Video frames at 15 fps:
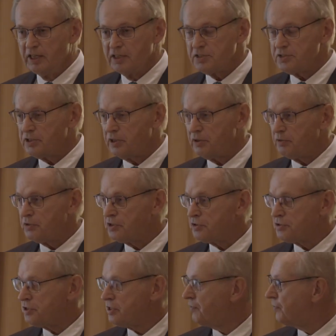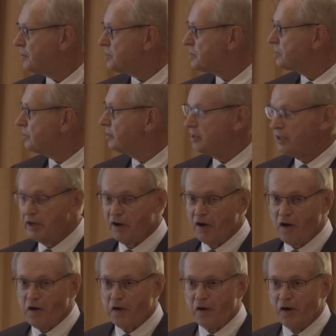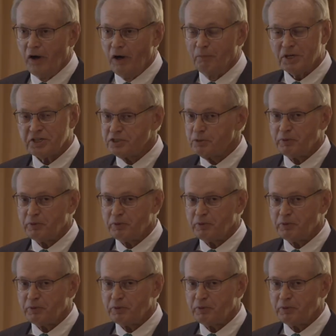So Josephus must